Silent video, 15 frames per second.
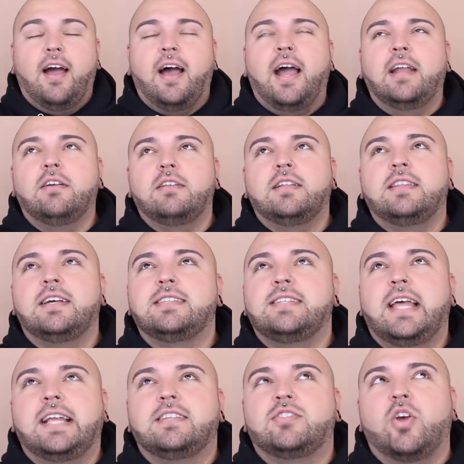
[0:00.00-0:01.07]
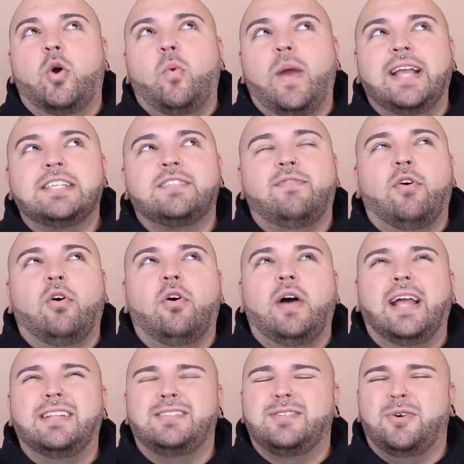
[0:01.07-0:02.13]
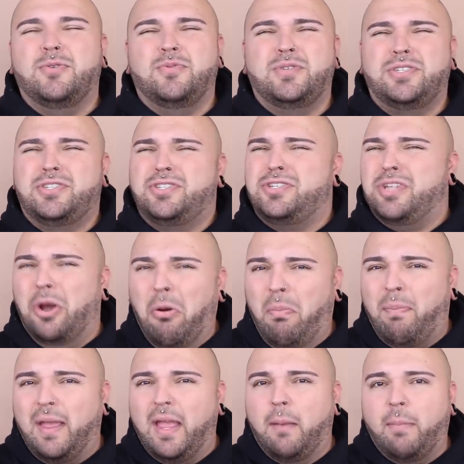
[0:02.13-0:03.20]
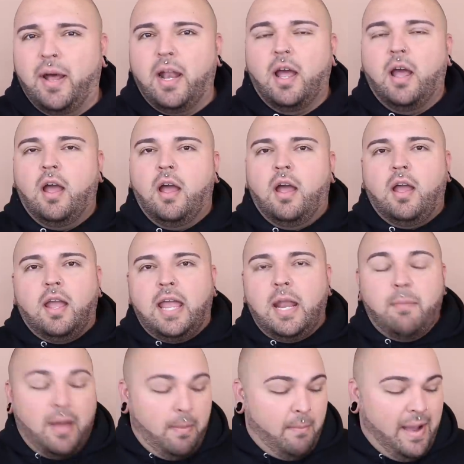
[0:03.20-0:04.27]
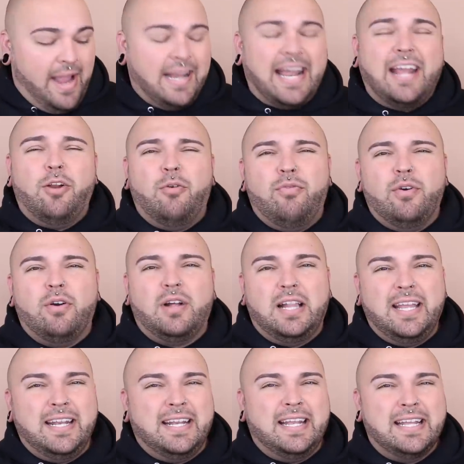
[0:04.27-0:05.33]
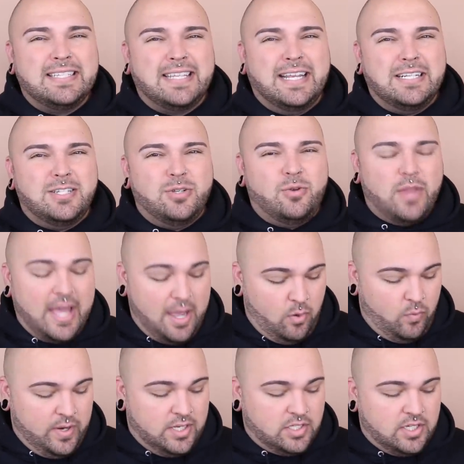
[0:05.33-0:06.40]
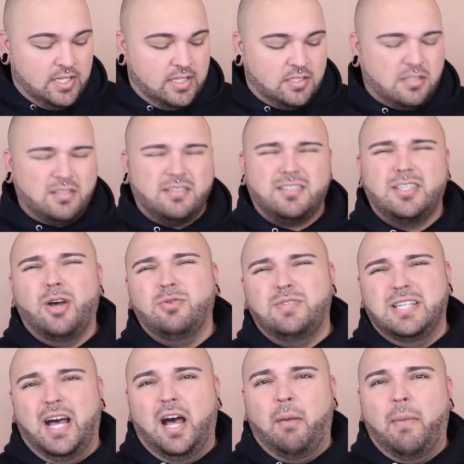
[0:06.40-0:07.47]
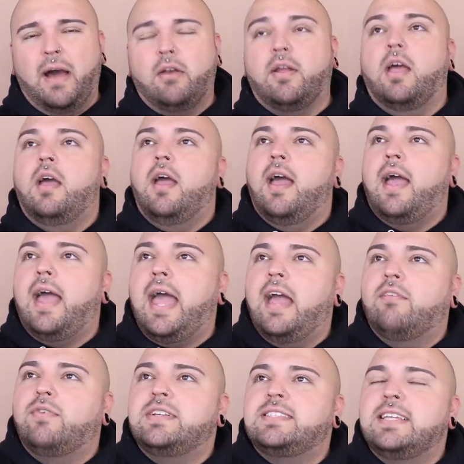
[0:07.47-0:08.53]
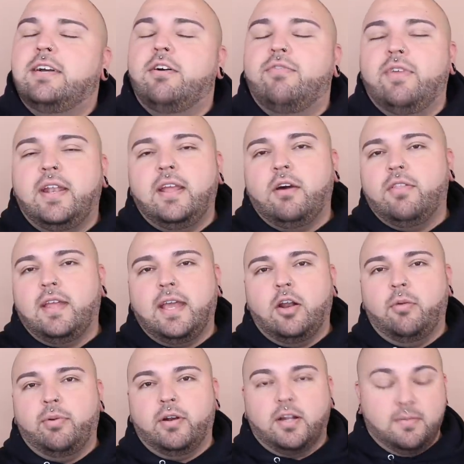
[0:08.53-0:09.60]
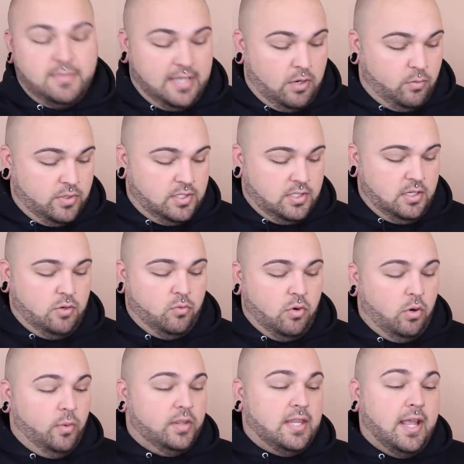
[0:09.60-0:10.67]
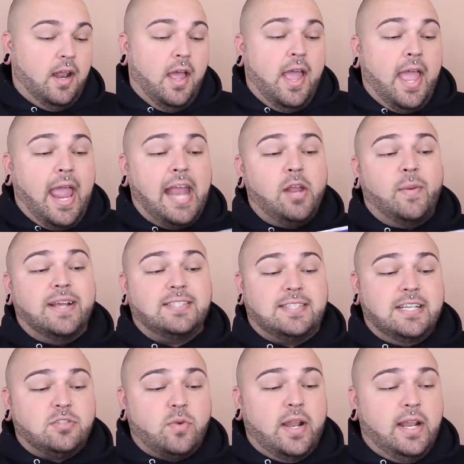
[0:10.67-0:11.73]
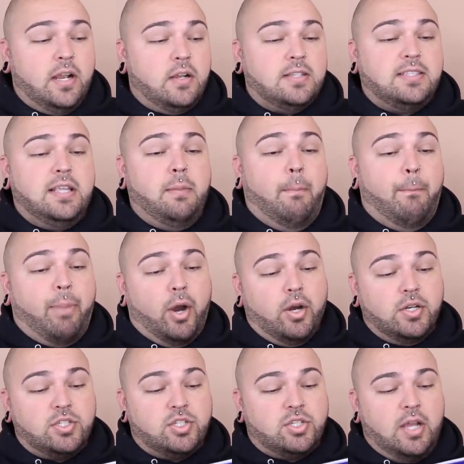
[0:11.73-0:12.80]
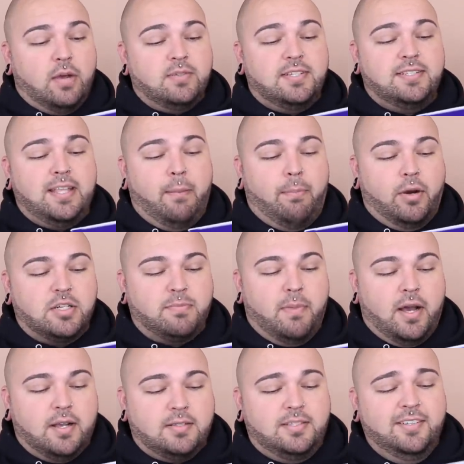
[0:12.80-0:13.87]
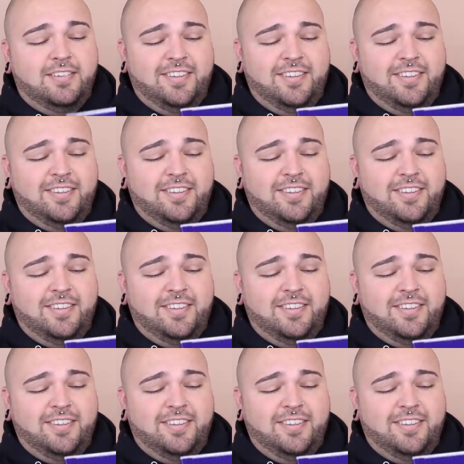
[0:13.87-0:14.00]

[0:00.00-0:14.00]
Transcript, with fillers: I know that that's like so wasteful and so stupid, but in my mind, I don't feel clean unless I do that, which is so dumb. I don't every single video the ghetto bird comes out we're just gonna roll with it anyways this right here is the birch i was gonna say birch box